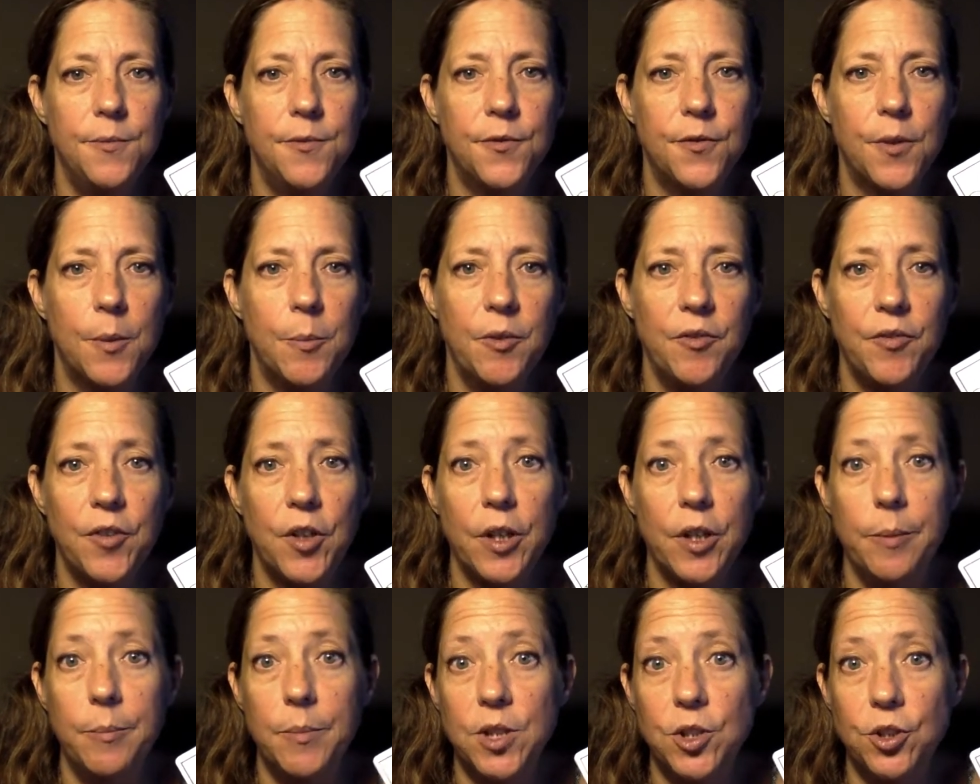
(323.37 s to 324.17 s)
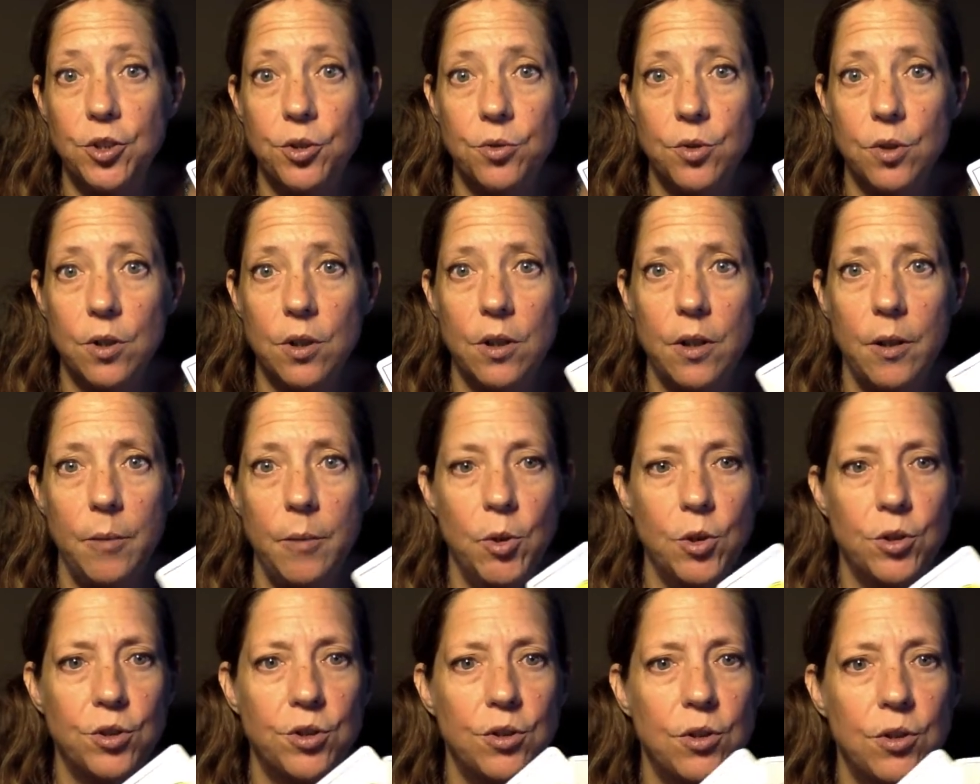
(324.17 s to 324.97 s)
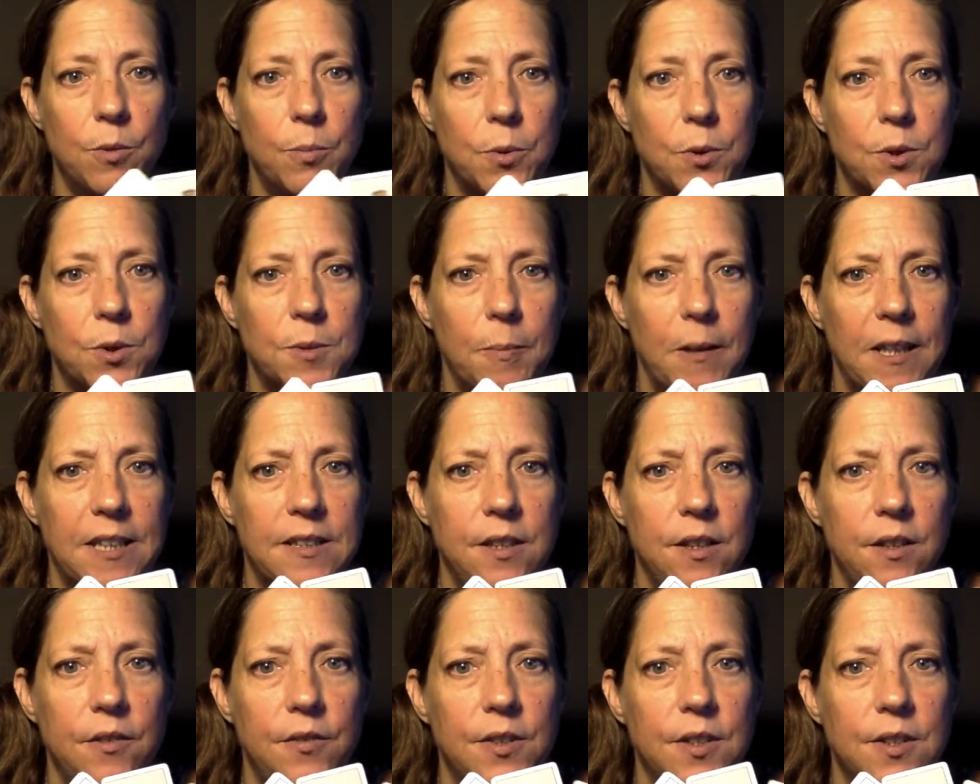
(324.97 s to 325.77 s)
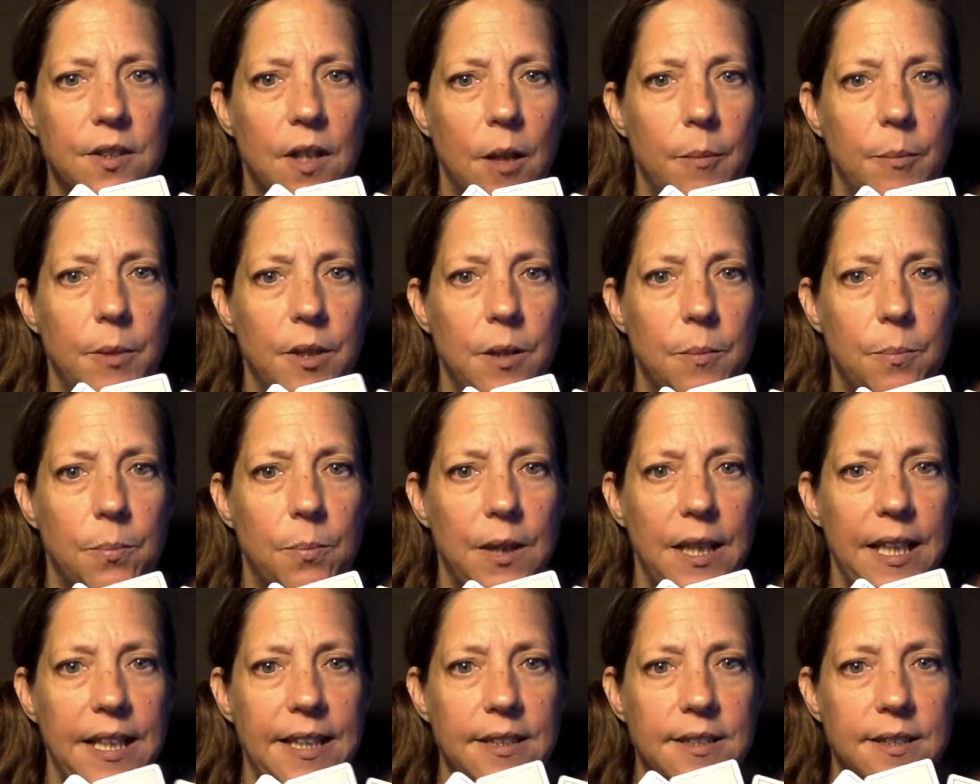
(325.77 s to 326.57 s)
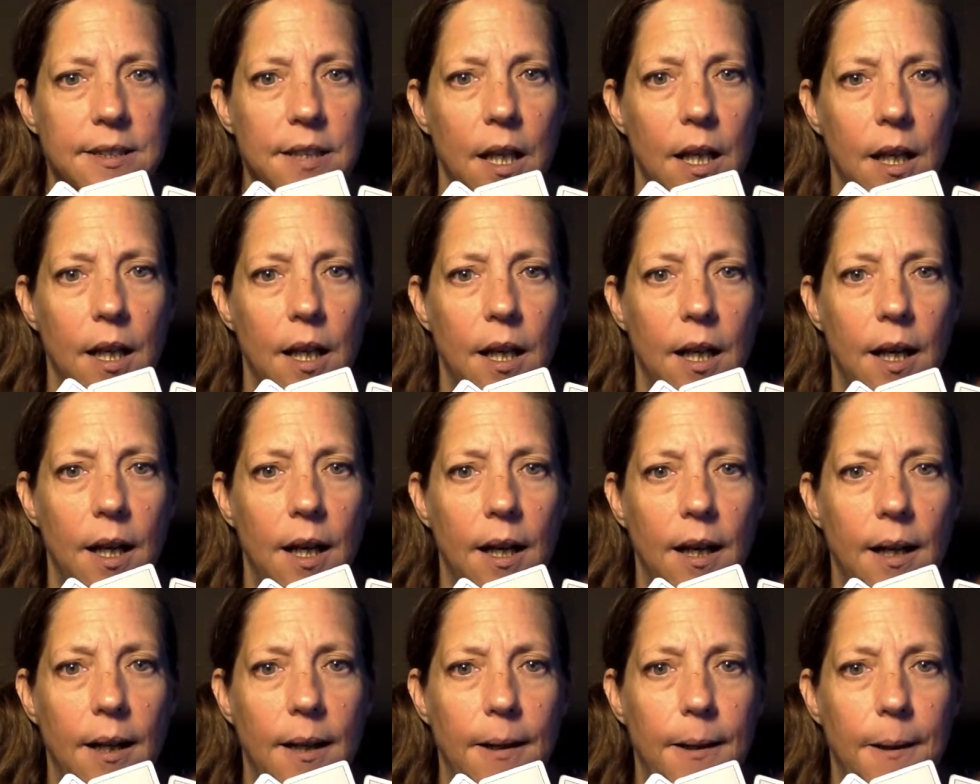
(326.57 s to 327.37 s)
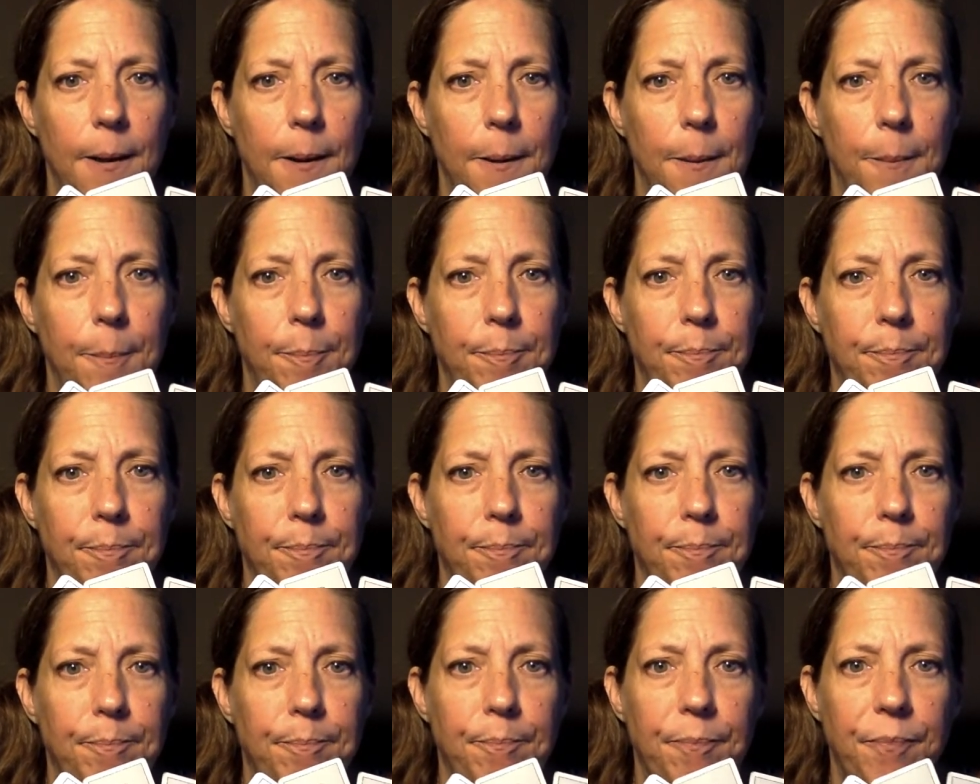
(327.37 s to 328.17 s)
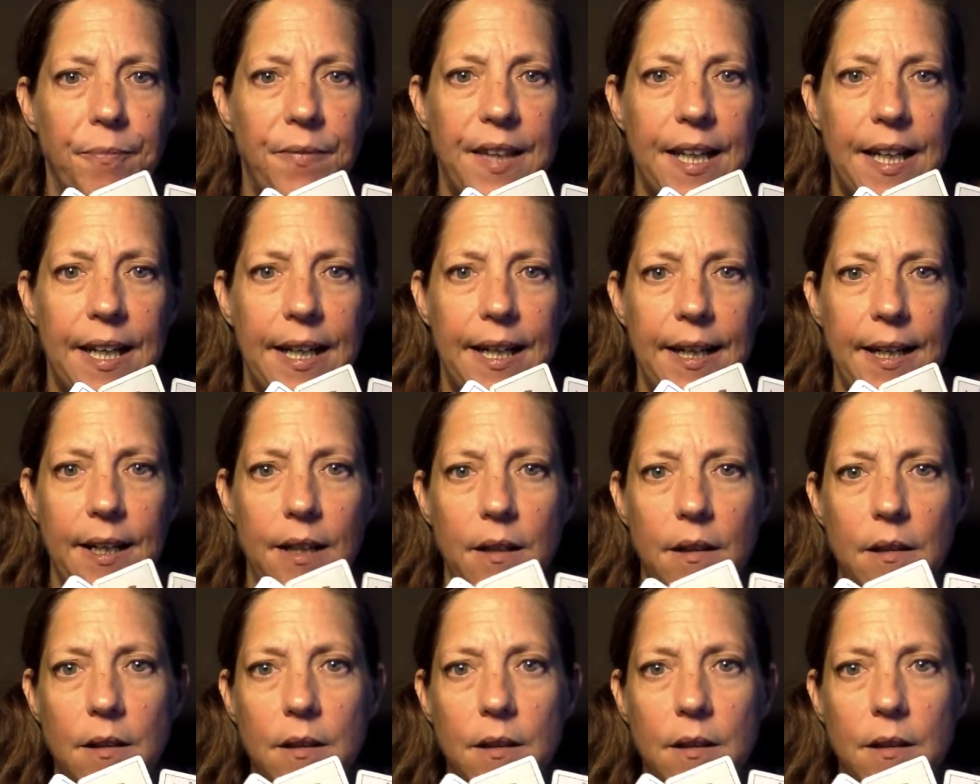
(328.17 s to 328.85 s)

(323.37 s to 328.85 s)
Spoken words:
from a very mature emotional perspective has come into place. That,